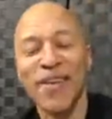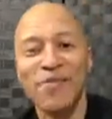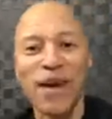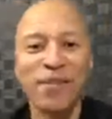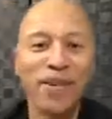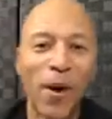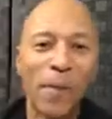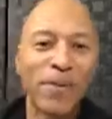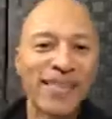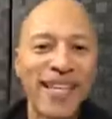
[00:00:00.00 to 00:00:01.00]
Maybe your
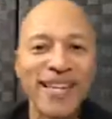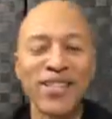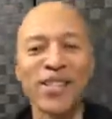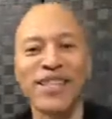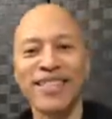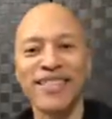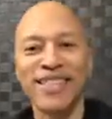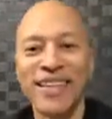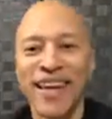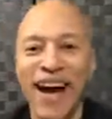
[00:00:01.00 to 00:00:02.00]
potential is,
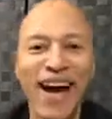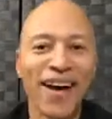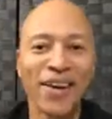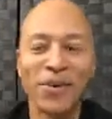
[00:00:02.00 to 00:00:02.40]
I don't